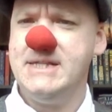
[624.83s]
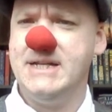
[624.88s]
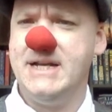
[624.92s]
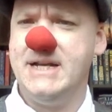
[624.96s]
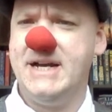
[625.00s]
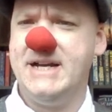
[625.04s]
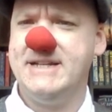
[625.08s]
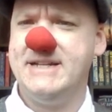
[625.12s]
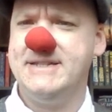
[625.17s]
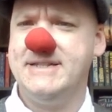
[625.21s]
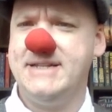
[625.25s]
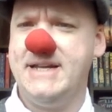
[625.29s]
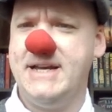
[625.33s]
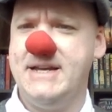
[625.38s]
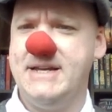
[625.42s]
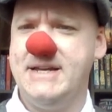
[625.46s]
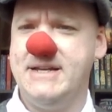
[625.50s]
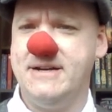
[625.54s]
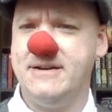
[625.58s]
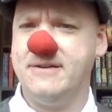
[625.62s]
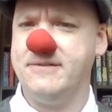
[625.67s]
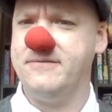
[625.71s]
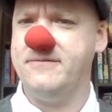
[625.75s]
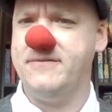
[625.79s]
I say,
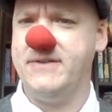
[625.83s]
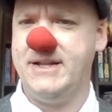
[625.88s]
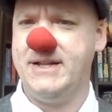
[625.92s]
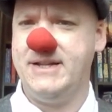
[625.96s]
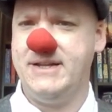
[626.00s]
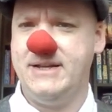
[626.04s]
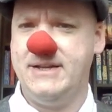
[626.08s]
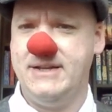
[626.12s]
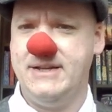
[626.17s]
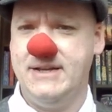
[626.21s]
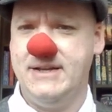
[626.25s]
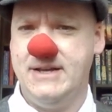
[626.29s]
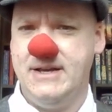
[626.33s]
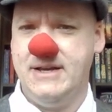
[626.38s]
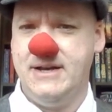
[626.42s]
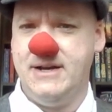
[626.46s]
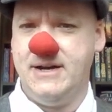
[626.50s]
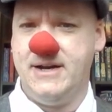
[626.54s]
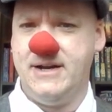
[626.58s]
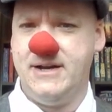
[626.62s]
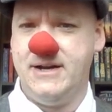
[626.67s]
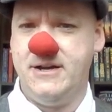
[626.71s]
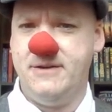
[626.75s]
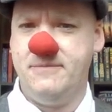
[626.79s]
young fella,
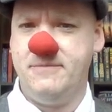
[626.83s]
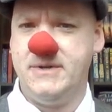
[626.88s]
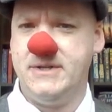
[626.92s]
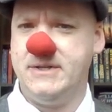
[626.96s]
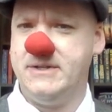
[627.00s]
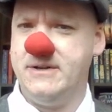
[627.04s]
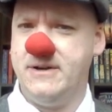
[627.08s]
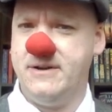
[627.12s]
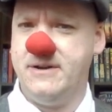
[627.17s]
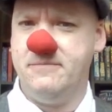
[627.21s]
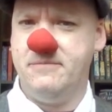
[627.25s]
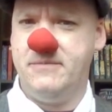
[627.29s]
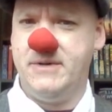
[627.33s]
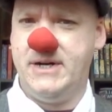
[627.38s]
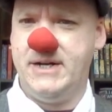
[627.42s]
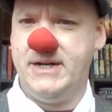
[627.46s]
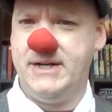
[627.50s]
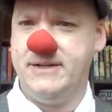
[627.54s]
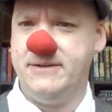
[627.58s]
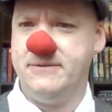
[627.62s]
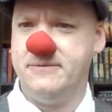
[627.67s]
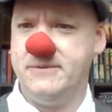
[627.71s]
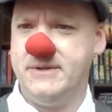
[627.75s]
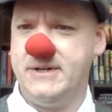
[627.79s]
I hope you don't
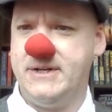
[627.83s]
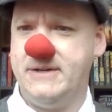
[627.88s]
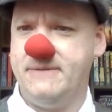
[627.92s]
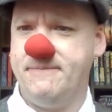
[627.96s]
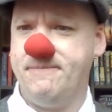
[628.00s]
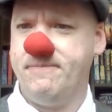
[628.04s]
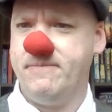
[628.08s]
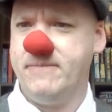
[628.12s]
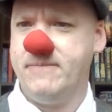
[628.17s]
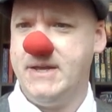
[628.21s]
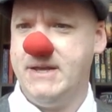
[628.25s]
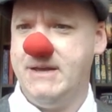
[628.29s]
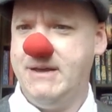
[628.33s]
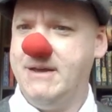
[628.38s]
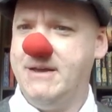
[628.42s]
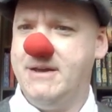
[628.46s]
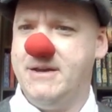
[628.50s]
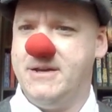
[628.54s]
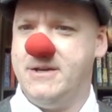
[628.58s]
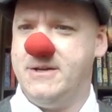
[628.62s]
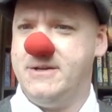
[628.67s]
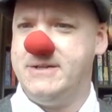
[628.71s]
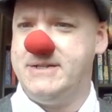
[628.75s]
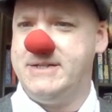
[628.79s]
mind, what?
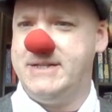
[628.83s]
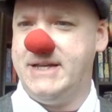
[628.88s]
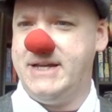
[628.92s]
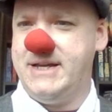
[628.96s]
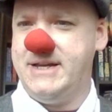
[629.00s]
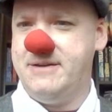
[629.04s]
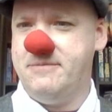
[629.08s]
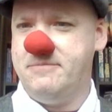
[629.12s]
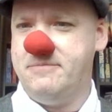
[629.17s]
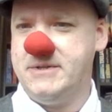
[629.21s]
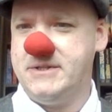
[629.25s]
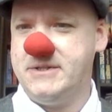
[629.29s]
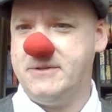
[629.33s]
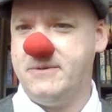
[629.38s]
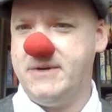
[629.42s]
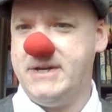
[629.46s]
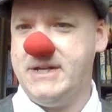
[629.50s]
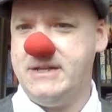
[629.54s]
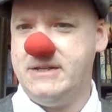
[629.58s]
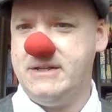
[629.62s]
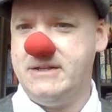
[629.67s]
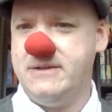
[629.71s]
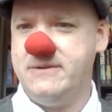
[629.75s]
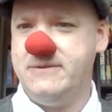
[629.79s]
You see,
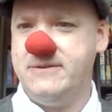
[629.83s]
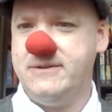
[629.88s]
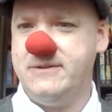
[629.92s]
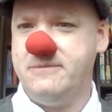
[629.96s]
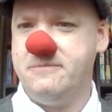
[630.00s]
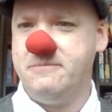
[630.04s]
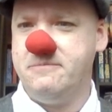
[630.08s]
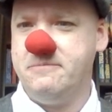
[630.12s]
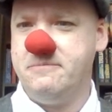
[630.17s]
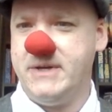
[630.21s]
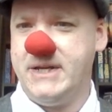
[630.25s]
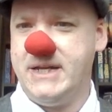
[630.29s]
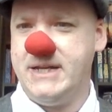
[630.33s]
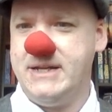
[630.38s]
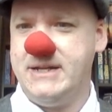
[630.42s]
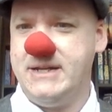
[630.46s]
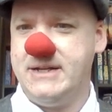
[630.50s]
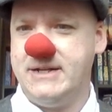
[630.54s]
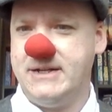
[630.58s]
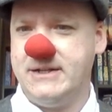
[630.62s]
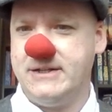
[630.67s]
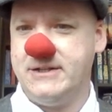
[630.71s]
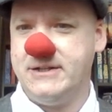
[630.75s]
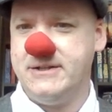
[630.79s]
between you and
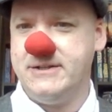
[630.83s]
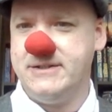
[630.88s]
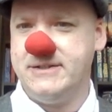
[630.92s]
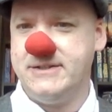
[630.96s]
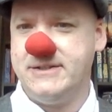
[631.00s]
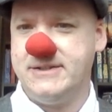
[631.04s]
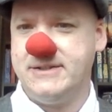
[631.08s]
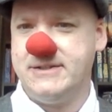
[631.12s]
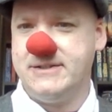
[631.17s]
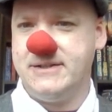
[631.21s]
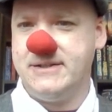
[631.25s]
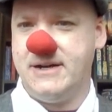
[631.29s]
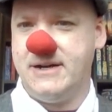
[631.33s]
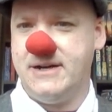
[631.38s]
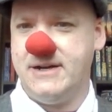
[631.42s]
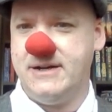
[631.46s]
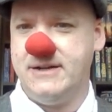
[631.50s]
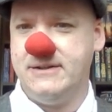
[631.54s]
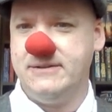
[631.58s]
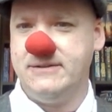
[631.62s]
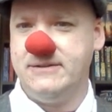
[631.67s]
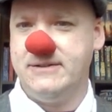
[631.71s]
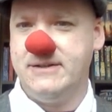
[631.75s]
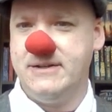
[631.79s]
me,
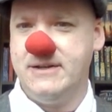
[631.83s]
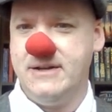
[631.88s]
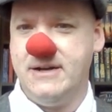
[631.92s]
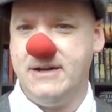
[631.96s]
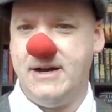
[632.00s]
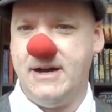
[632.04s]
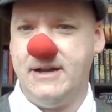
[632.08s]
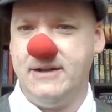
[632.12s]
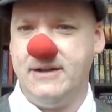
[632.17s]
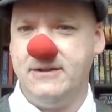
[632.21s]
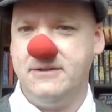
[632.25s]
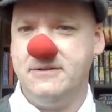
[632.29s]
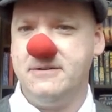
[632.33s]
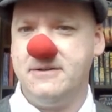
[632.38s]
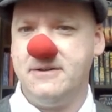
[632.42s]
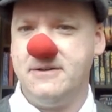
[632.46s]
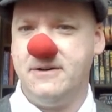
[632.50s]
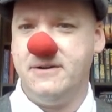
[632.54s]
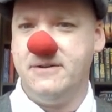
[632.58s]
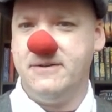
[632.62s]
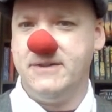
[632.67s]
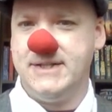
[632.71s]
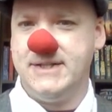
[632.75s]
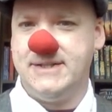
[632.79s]
close-tiled, I look
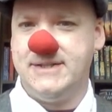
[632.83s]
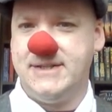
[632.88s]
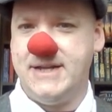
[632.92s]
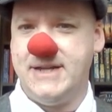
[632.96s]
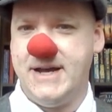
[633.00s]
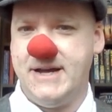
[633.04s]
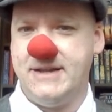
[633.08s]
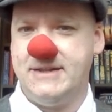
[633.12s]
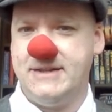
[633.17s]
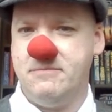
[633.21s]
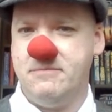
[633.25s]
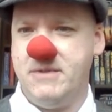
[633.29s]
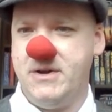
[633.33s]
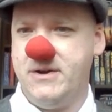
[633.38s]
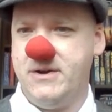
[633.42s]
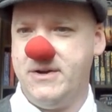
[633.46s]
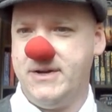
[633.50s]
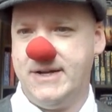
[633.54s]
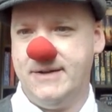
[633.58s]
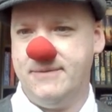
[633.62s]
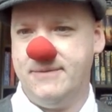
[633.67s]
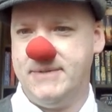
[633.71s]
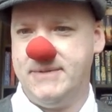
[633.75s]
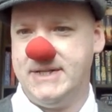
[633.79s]
on this South
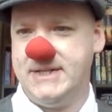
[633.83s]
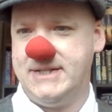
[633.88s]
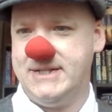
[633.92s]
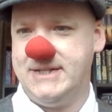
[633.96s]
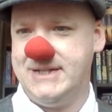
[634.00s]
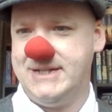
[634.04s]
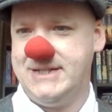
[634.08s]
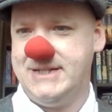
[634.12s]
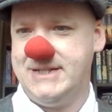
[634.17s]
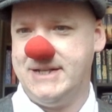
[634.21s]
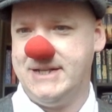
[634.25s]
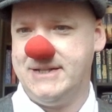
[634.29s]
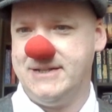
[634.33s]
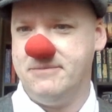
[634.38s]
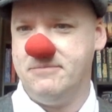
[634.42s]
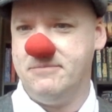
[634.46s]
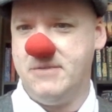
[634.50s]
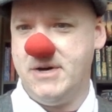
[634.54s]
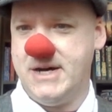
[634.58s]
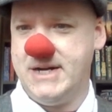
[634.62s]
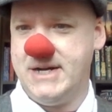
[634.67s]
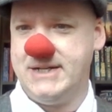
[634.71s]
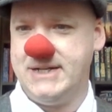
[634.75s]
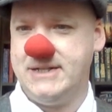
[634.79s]
American business as a
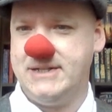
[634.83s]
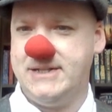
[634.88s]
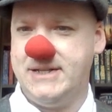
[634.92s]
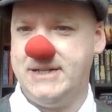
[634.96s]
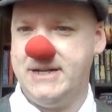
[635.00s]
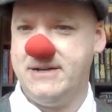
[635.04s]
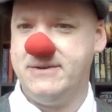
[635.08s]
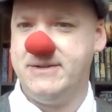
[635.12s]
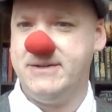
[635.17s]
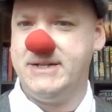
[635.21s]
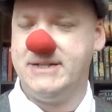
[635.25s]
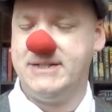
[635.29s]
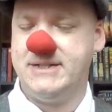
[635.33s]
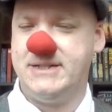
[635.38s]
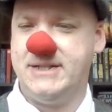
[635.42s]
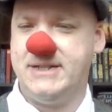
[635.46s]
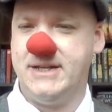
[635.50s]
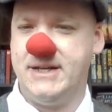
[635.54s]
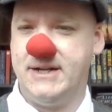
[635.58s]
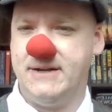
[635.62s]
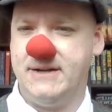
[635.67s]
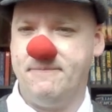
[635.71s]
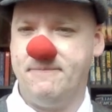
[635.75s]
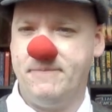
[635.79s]
mighty serious
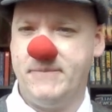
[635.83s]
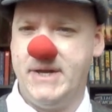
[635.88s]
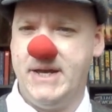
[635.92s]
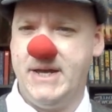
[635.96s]
thing,